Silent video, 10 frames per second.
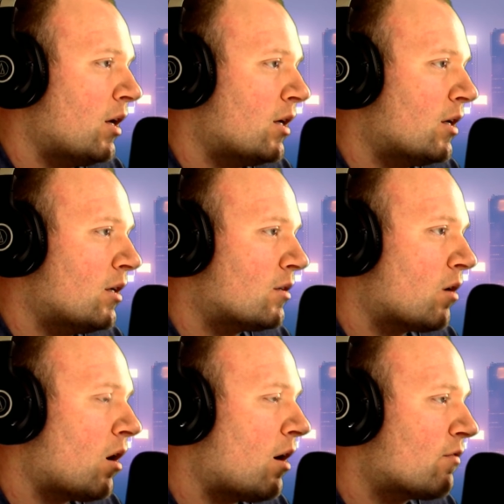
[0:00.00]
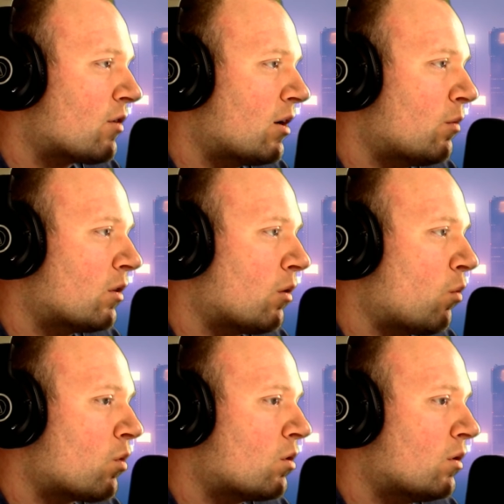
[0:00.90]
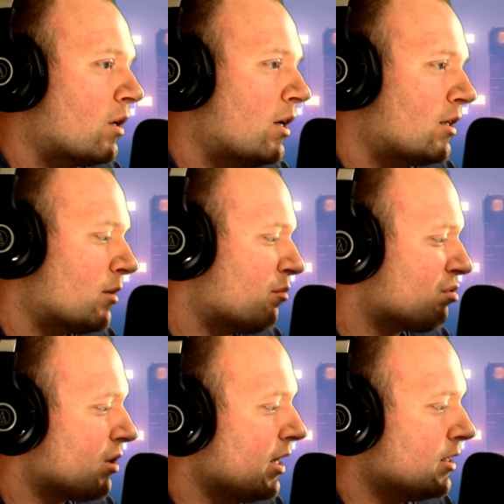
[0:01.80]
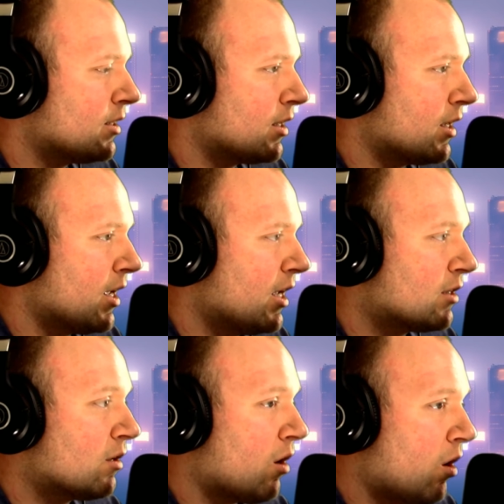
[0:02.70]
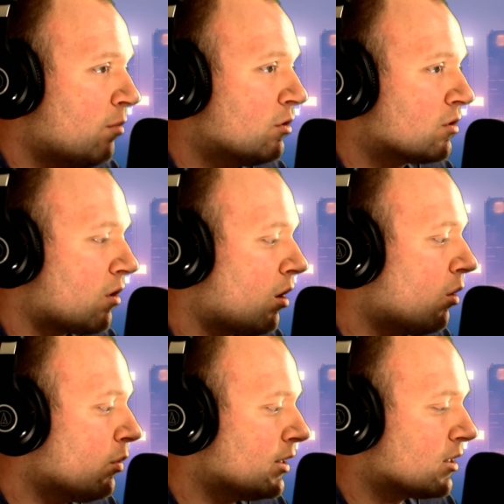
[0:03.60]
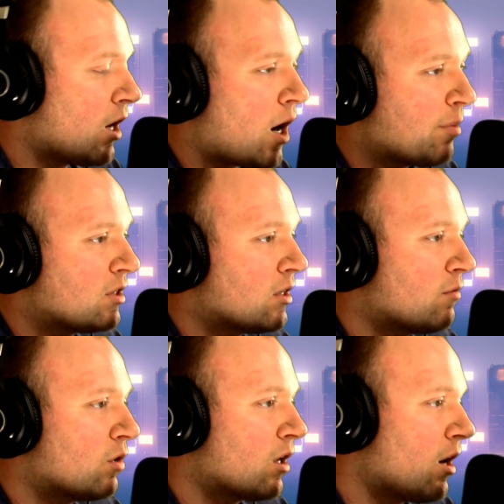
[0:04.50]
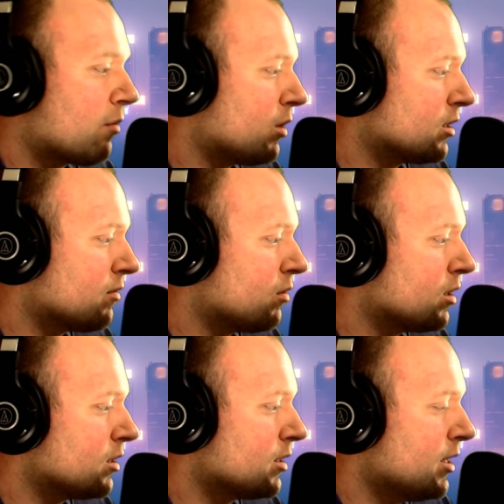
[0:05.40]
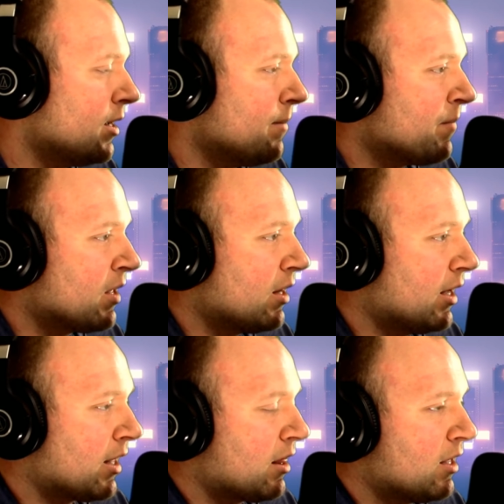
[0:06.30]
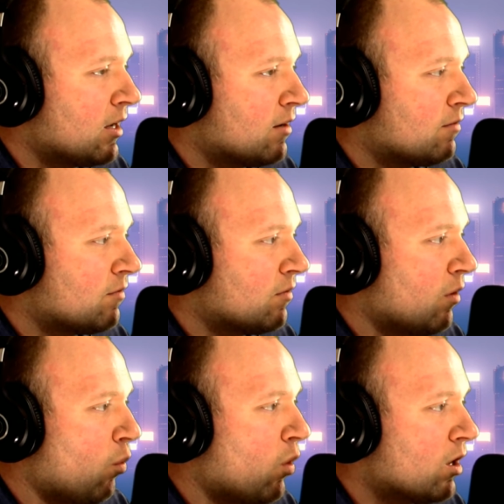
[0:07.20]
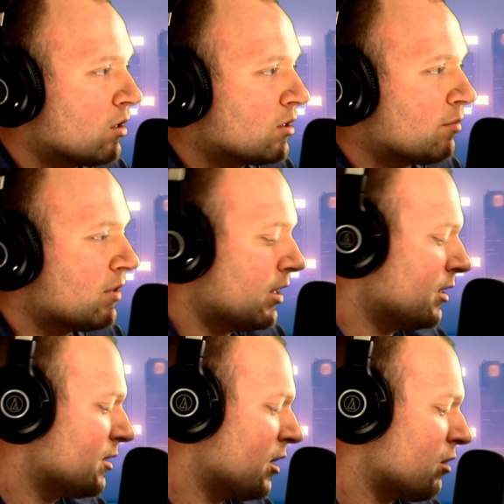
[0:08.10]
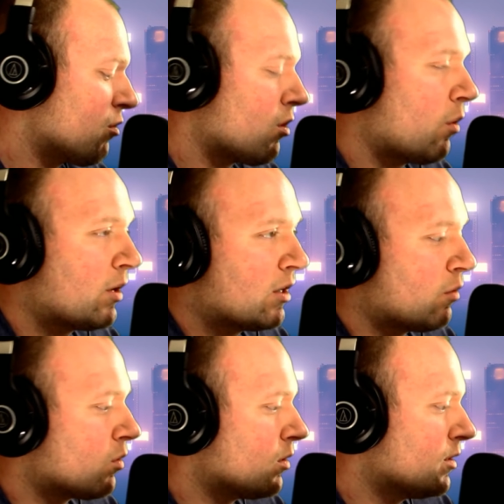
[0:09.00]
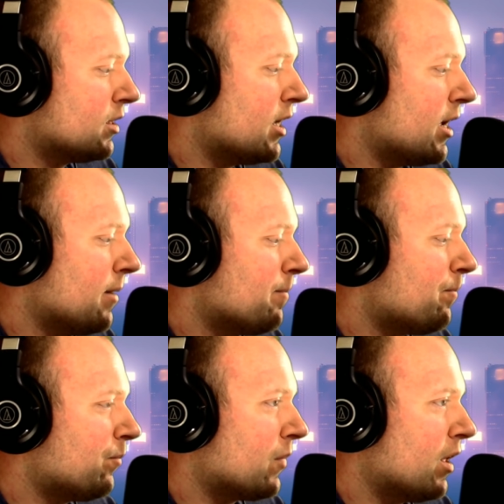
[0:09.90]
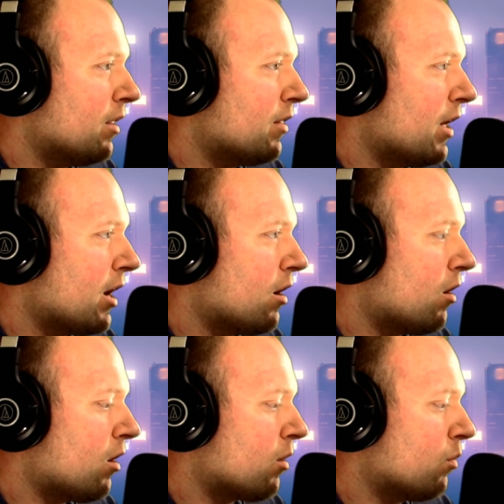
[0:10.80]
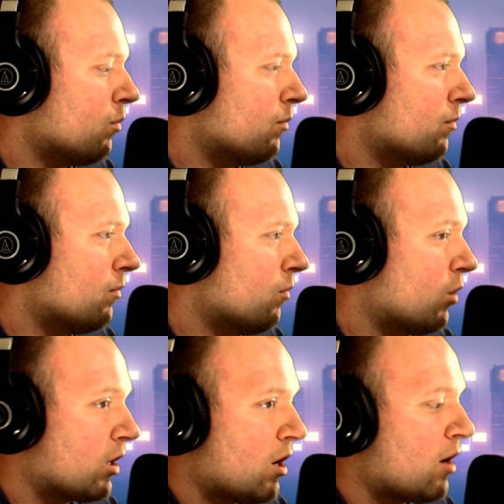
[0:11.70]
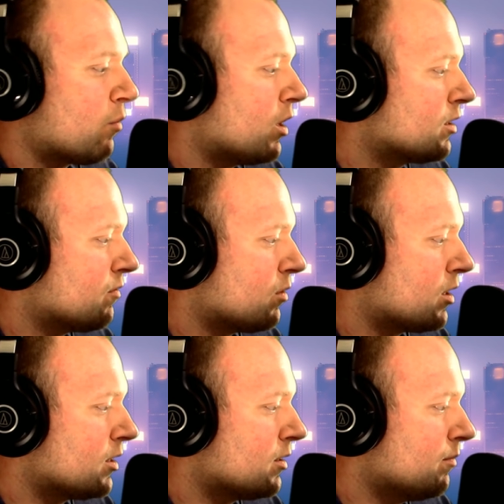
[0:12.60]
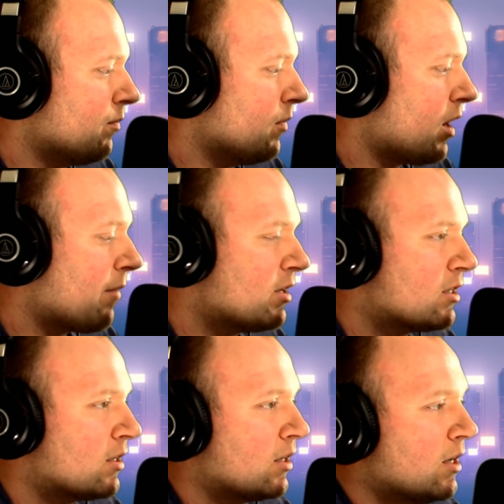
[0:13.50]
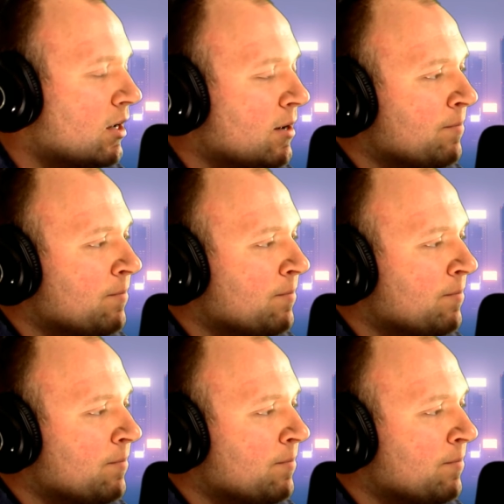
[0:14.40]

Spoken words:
is offering and what the world is embracing is almost always opposite of what God wants for us. Like, think of what are some things that are growing in the world today that are what God wants for us. Obviously,